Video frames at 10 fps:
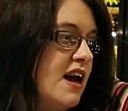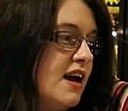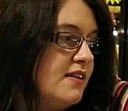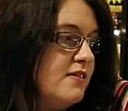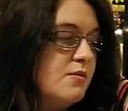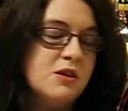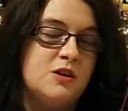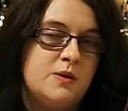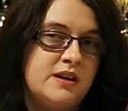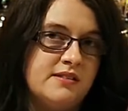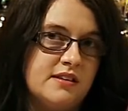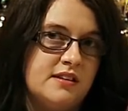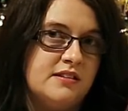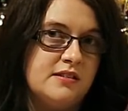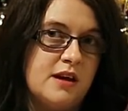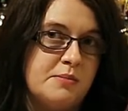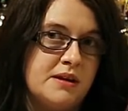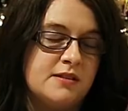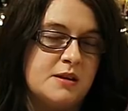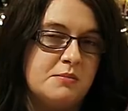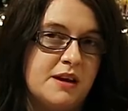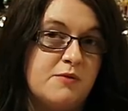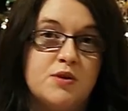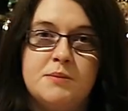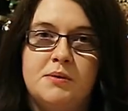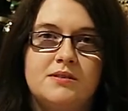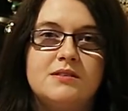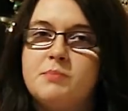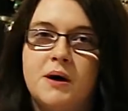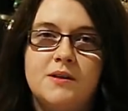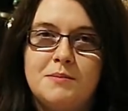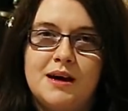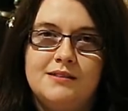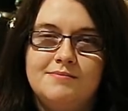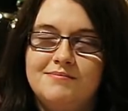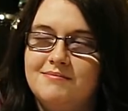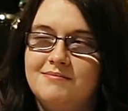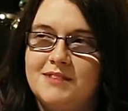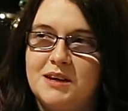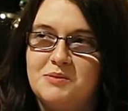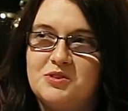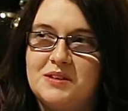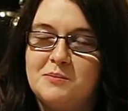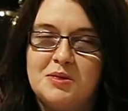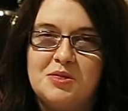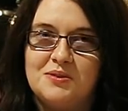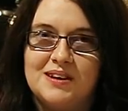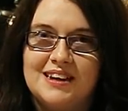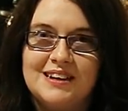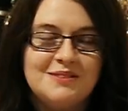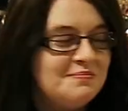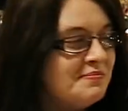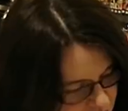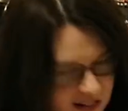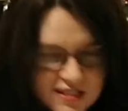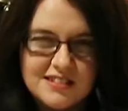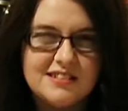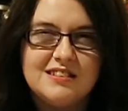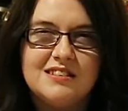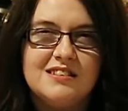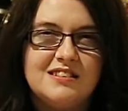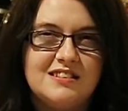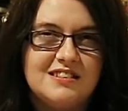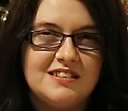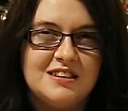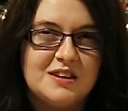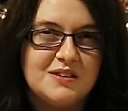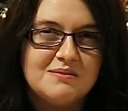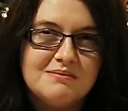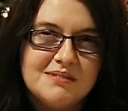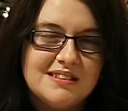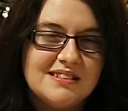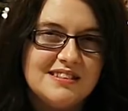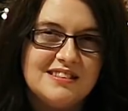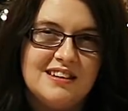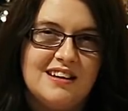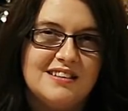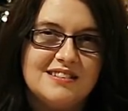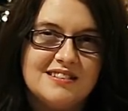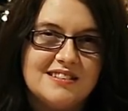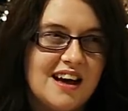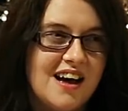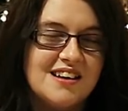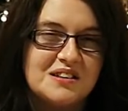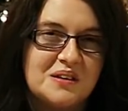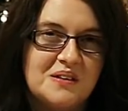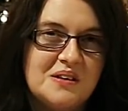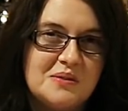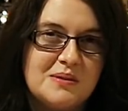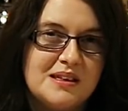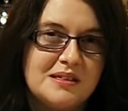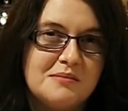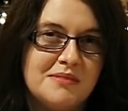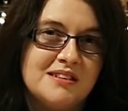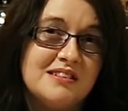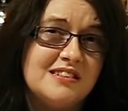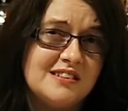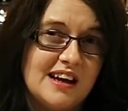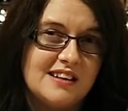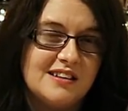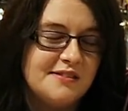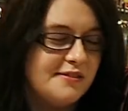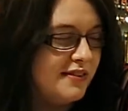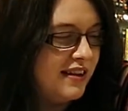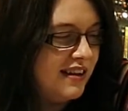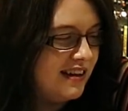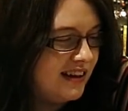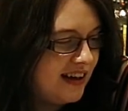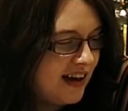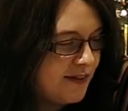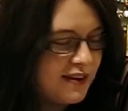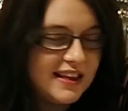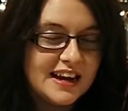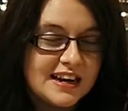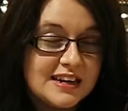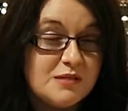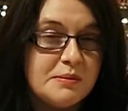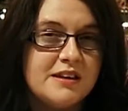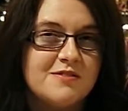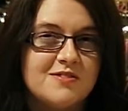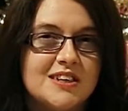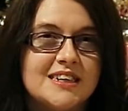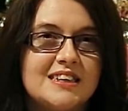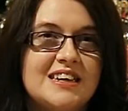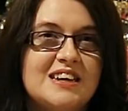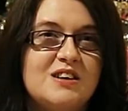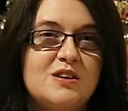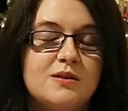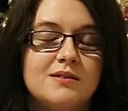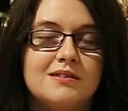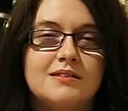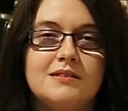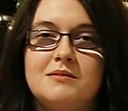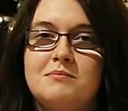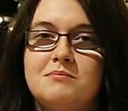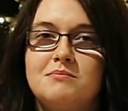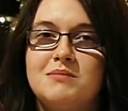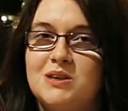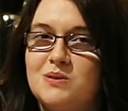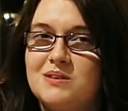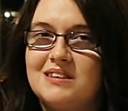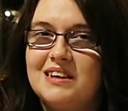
and some of the new isekais that I picked up, like Reborn as Polar Bear. I'm sure that'll be thrilling. Or just you know, start hardcore with Message to Adolf. I feel like I need to be in a really good mood